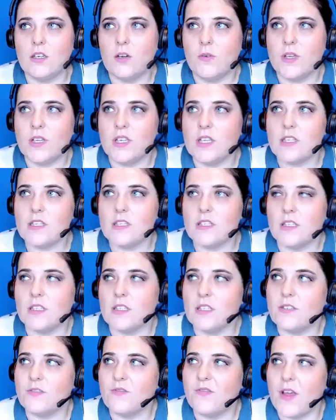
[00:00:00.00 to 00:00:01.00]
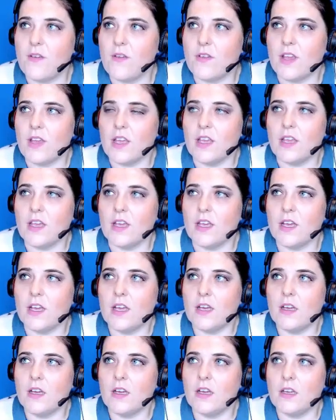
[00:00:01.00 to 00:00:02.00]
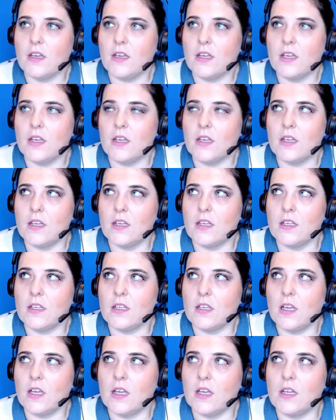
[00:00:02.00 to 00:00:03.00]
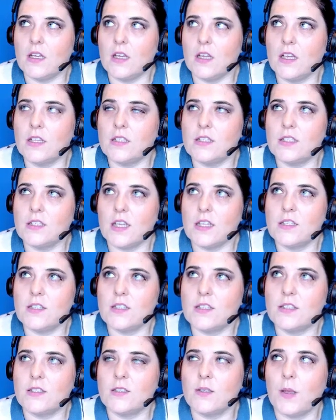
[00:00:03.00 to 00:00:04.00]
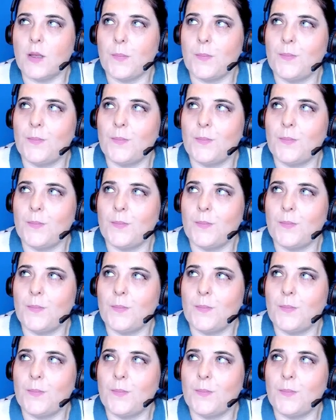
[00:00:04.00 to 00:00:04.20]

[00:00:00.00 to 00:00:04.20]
know it is it is very uh it's it's